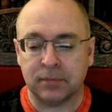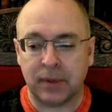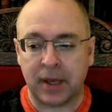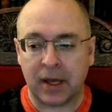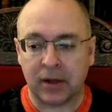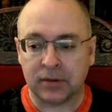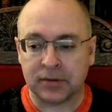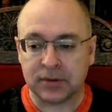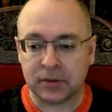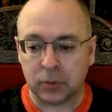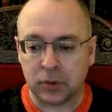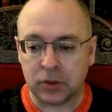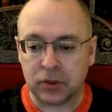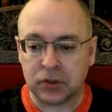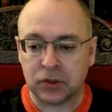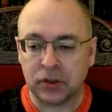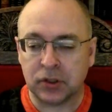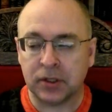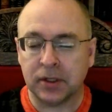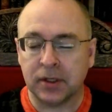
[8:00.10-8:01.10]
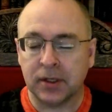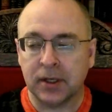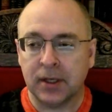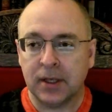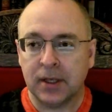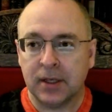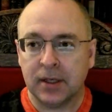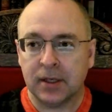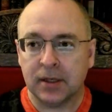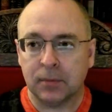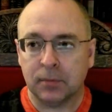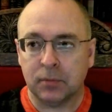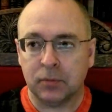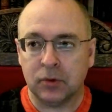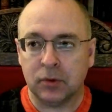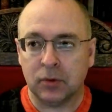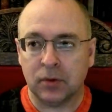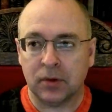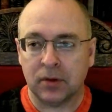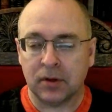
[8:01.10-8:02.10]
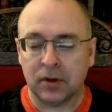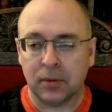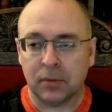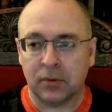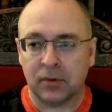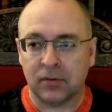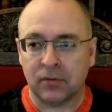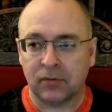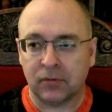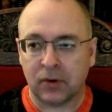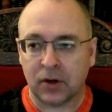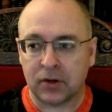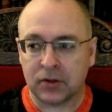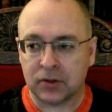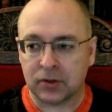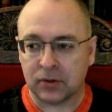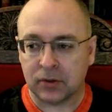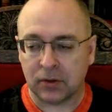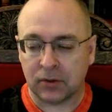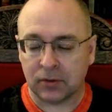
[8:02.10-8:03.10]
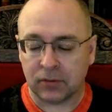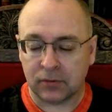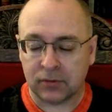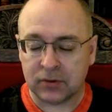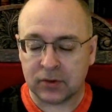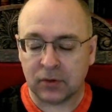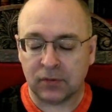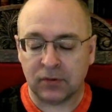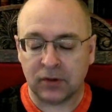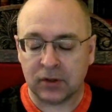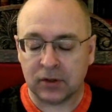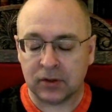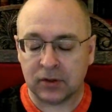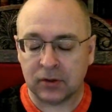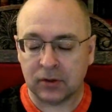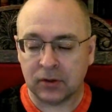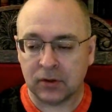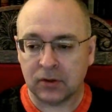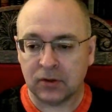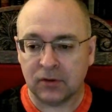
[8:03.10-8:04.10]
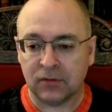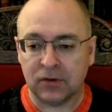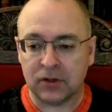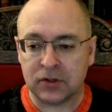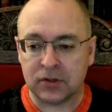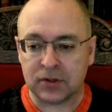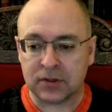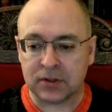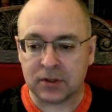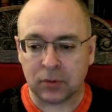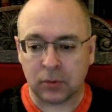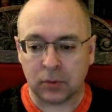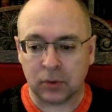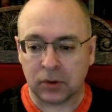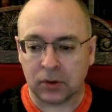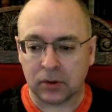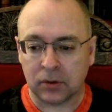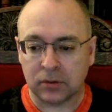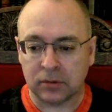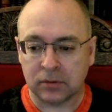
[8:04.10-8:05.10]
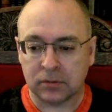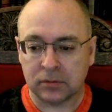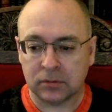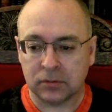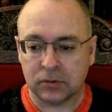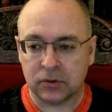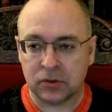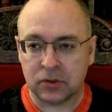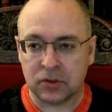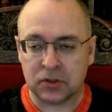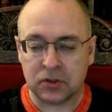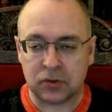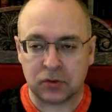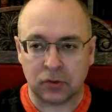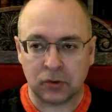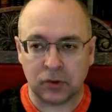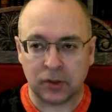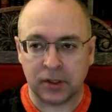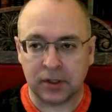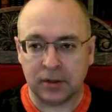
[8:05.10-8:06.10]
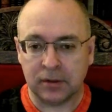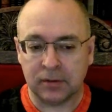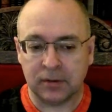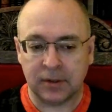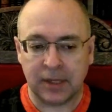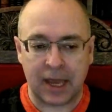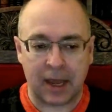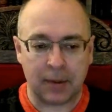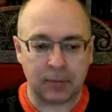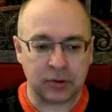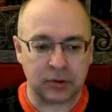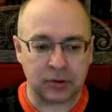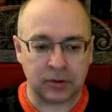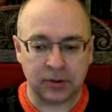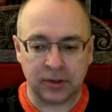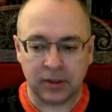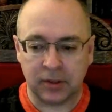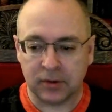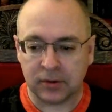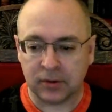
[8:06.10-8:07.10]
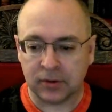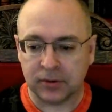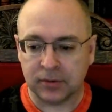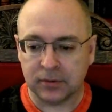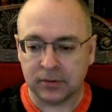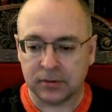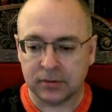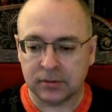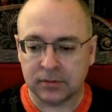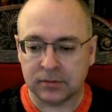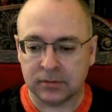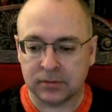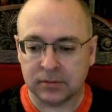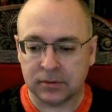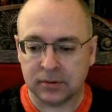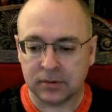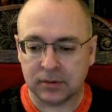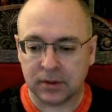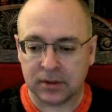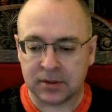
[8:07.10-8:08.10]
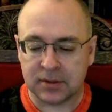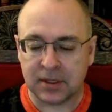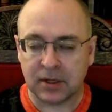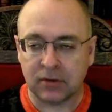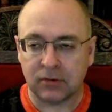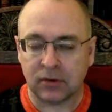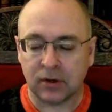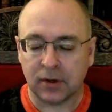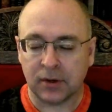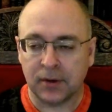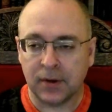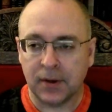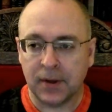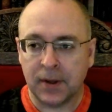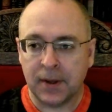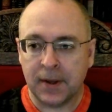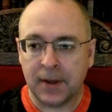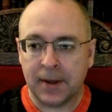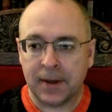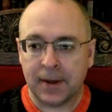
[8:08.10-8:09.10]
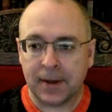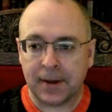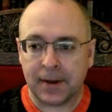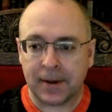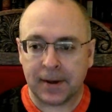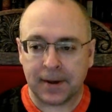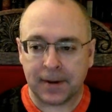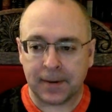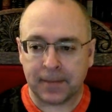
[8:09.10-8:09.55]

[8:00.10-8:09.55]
and we should, due to the number of Russian or Soviet divisions that were destroyed, captured, killed, etc. Um,